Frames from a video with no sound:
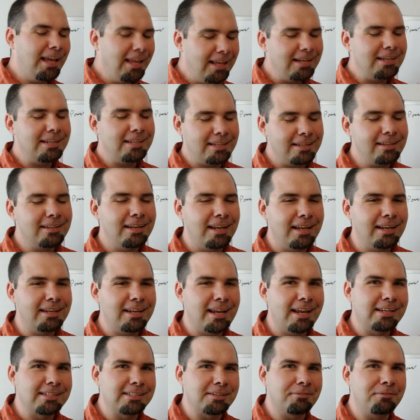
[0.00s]
And it,
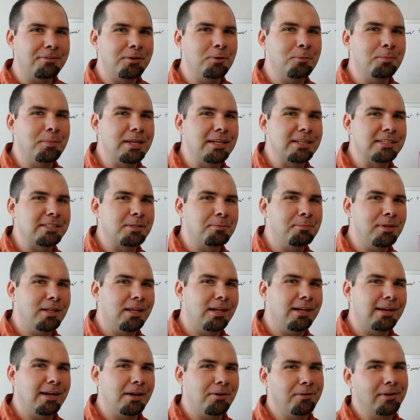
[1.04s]
it takes a few minutes to
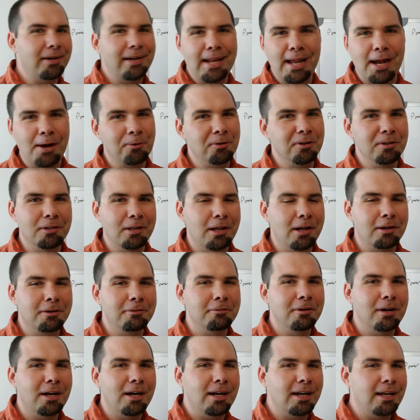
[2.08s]
plot out an hour
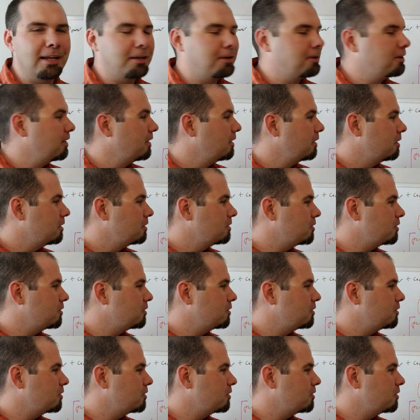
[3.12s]
long ride.